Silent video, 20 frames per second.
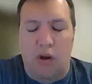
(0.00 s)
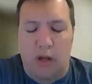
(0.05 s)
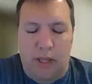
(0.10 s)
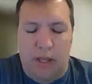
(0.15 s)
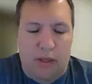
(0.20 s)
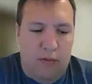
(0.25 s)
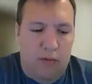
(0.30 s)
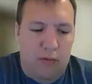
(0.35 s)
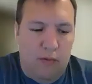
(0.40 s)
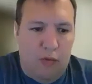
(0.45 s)
Like
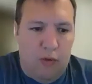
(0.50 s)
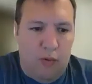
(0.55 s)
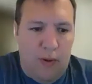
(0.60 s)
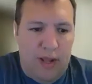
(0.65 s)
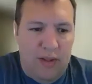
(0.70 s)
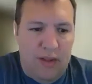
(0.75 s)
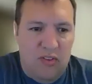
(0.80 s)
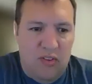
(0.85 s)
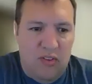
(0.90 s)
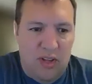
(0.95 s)

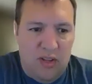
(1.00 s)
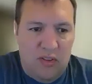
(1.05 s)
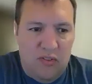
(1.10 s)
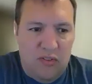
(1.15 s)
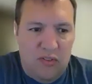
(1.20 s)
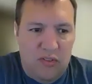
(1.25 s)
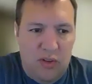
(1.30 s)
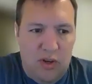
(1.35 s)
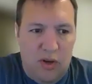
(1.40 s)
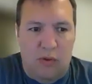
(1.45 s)

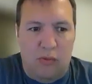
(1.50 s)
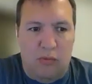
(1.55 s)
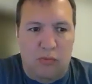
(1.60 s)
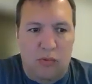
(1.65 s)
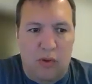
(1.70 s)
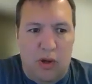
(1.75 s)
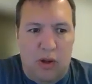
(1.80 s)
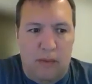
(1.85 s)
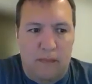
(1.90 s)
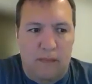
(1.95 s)
forensics,
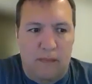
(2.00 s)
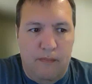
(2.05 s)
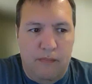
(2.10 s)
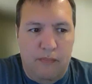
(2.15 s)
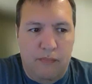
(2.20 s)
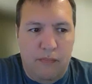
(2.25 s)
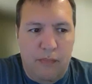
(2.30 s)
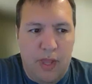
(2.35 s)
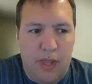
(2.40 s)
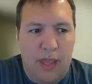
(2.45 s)

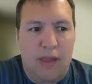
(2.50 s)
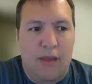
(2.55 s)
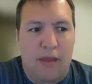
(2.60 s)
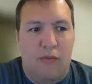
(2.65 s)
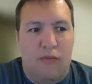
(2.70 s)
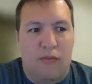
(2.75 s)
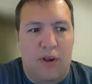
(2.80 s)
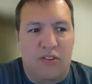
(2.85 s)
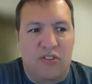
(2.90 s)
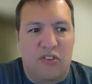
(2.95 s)

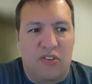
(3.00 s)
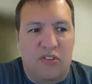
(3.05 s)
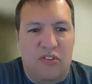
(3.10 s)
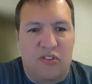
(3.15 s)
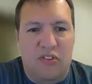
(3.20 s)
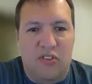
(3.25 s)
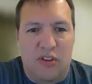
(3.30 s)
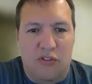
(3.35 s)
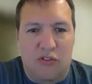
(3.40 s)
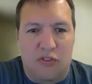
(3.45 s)
forensics
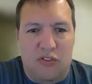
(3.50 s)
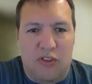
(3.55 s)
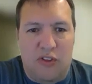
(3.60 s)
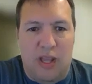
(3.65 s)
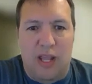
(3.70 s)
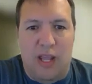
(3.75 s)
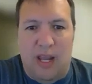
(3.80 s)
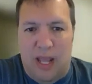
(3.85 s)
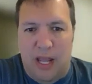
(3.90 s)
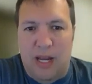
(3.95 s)
is
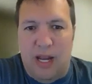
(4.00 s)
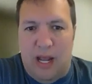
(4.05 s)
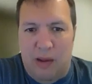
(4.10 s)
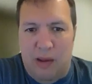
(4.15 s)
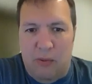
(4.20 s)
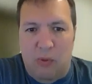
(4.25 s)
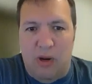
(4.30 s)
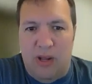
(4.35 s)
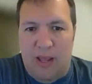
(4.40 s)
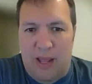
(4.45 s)
interesting, and I
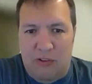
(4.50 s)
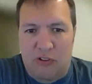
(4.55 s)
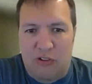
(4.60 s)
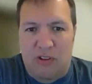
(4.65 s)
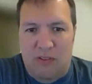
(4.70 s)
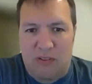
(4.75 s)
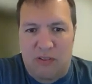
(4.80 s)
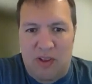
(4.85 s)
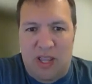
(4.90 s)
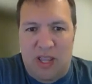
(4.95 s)
want to
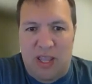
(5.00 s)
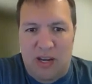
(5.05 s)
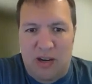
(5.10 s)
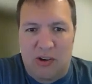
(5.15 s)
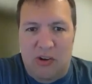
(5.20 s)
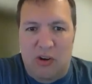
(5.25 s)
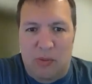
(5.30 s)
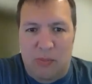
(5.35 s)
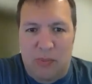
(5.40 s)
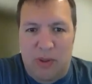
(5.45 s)
actually dig in
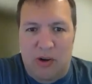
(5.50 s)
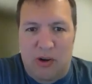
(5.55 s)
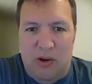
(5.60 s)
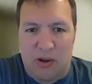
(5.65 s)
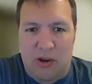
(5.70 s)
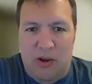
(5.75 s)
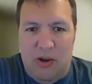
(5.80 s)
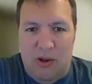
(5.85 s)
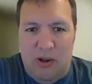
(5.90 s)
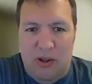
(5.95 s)
a little bit
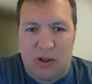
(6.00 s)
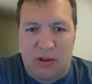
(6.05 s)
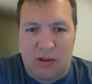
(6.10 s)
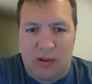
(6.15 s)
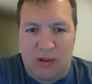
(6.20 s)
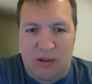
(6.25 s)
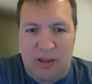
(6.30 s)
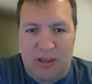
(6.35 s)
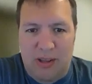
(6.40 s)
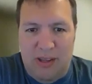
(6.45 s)

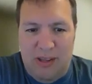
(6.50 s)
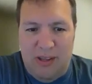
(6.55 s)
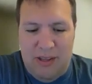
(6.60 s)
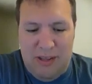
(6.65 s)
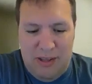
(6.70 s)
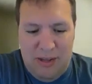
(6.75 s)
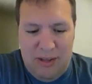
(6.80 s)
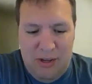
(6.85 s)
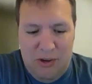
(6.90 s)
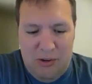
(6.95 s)

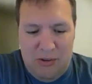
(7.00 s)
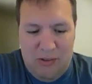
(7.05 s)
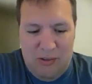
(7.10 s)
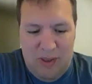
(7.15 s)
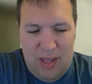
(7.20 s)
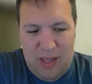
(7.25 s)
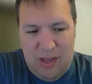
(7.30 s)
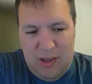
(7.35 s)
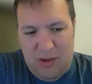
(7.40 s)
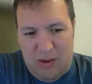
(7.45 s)
on your
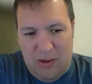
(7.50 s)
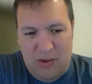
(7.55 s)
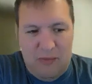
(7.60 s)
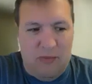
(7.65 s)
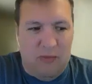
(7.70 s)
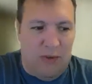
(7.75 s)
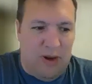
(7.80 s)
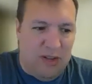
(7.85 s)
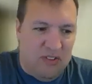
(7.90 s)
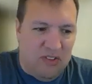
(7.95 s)
take on
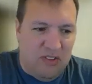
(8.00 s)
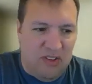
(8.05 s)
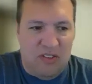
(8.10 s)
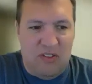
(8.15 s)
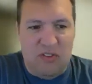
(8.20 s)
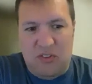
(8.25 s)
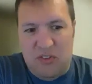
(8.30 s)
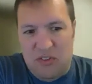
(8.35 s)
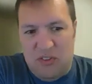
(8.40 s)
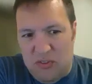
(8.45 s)

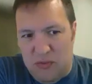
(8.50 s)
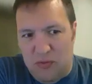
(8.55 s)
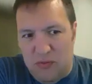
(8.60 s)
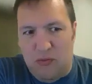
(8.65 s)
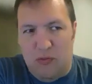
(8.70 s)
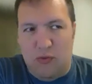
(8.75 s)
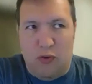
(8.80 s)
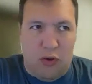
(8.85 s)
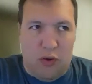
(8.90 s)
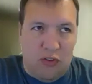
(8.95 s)
forensics
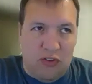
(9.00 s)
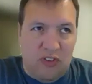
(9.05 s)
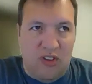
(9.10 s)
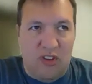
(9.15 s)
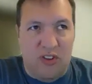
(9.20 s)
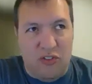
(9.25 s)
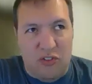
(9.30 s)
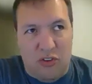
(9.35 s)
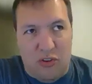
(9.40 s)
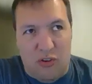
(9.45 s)

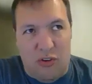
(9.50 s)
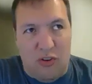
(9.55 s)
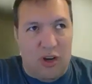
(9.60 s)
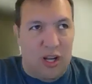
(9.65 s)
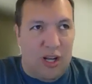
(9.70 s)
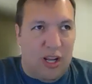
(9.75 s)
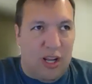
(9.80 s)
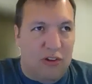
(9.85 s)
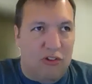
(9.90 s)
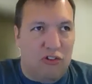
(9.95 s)
versus or
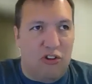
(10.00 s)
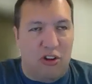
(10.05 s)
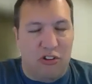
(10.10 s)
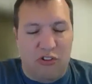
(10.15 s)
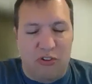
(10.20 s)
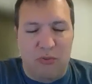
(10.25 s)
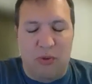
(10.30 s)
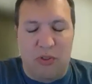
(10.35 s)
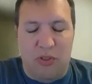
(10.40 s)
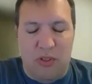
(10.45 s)
in
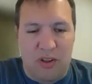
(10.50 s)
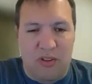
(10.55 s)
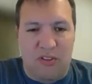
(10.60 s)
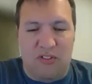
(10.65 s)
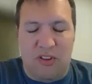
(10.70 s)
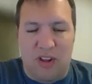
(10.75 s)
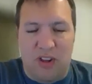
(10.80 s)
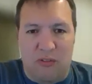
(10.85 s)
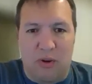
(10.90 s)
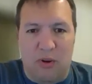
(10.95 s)
conjunction with
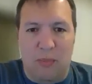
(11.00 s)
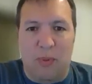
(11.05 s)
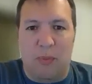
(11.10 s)
eDiscovery.